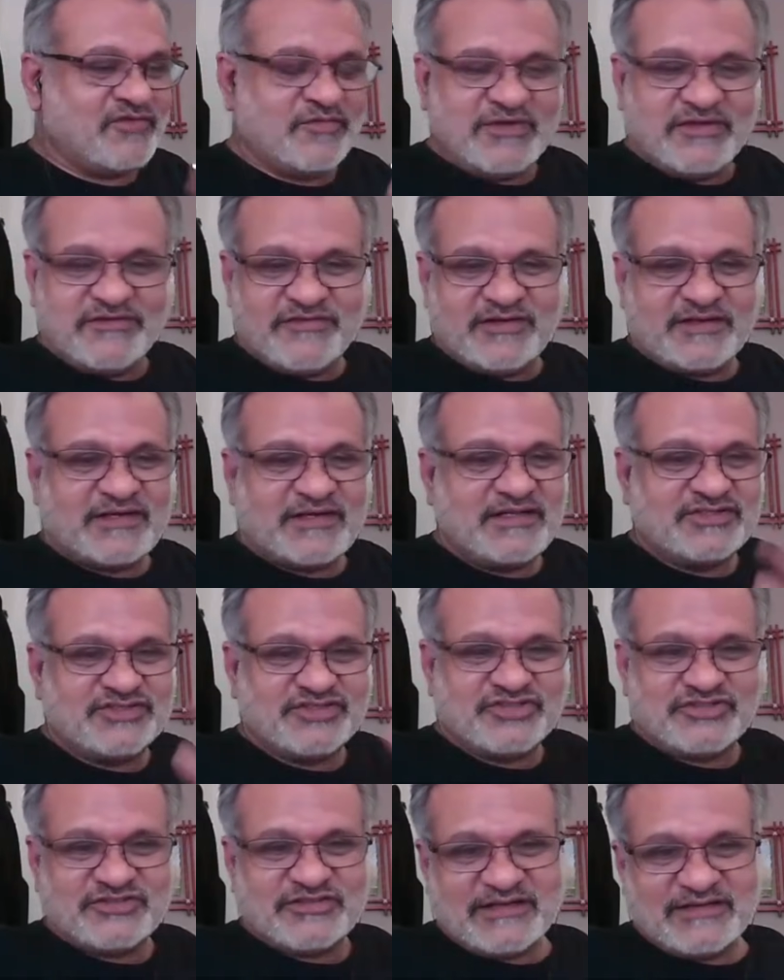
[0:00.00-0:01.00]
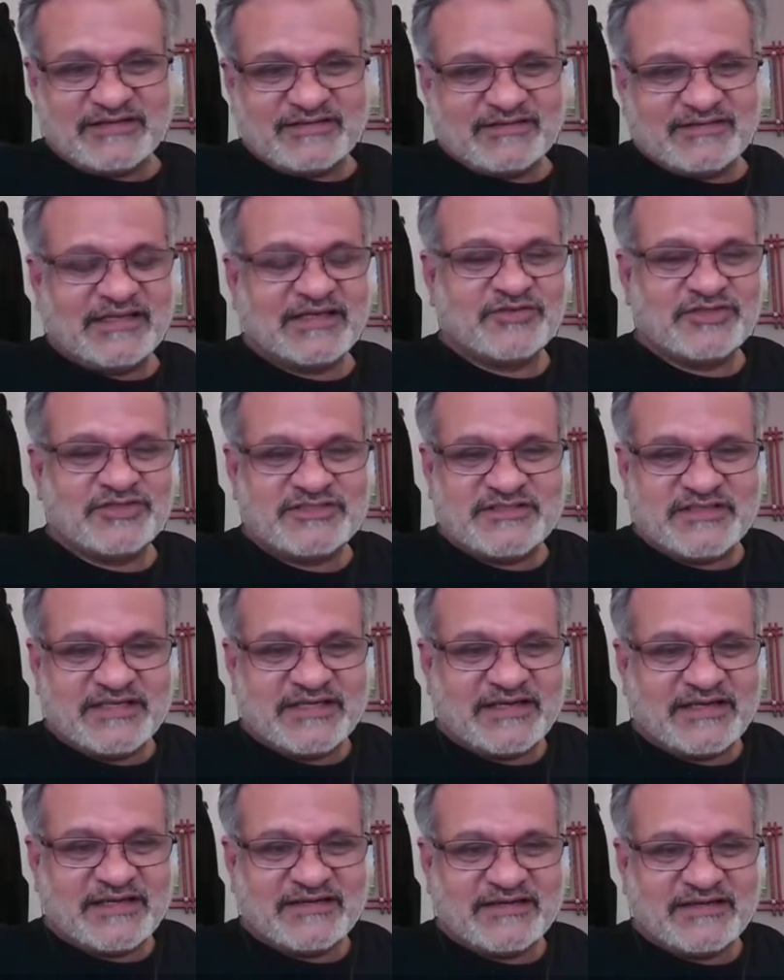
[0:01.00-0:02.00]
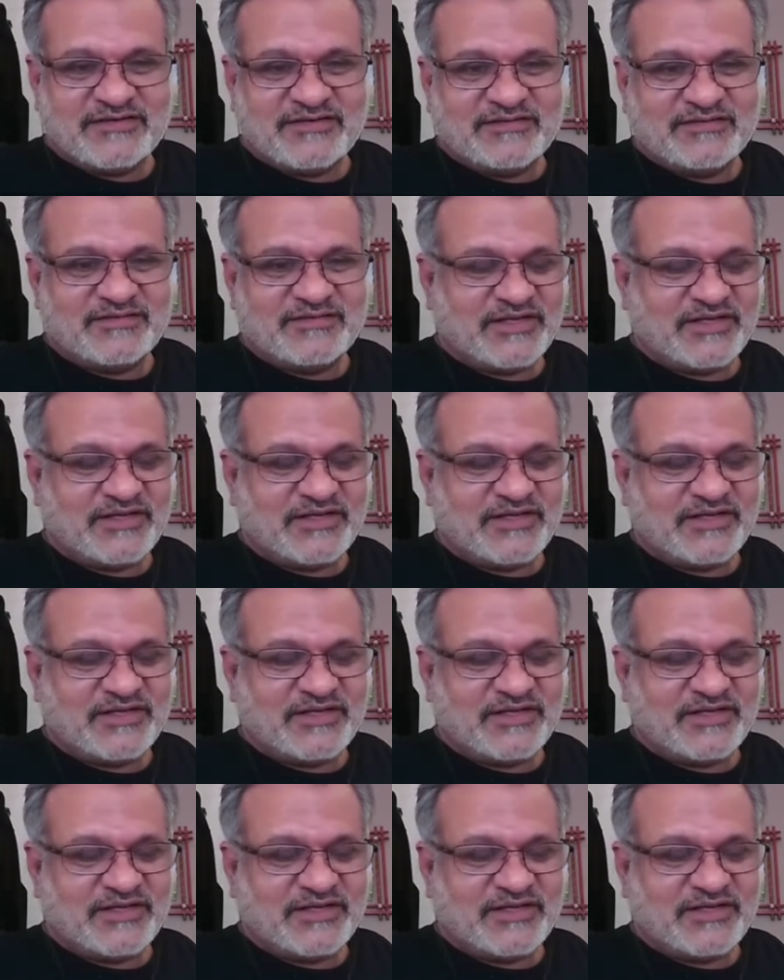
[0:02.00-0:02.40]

from different cultural and linguistic and